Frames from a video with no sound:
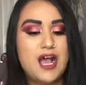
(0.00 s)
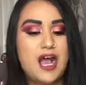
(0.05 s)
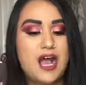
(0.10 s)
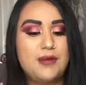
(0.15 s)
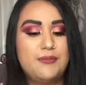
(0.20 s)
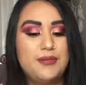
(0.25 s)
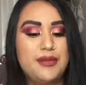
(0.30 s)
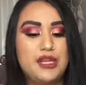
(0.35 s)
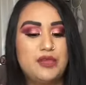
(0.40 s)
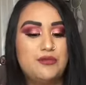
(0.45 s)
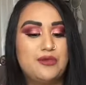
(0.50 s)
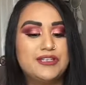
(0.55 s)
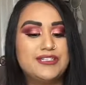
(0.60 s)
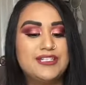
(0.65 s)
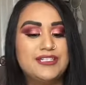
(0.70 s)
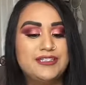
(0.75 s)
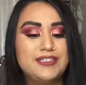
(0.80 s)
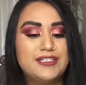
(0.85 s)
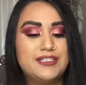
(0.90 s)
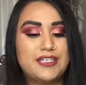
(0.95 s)
but it
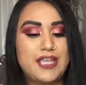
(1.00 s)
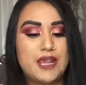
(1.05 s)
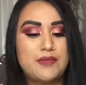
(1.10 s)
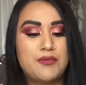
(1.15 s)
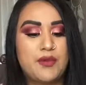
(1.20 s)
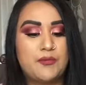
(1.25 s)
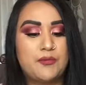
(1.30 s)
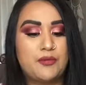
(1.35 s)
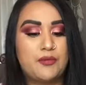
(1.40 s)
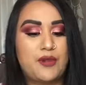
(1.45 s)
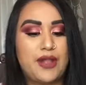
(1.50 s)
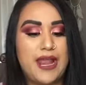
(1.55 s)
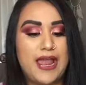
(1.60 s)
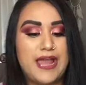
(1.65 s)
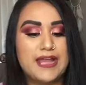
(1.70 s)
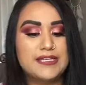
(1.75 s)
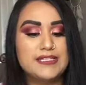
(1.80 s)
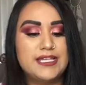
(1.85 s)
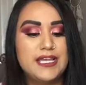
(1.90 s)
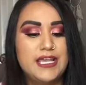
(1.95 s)
wasn't the same
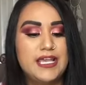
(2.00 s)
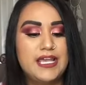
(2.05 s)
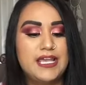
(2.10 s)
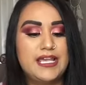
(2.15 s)
brand.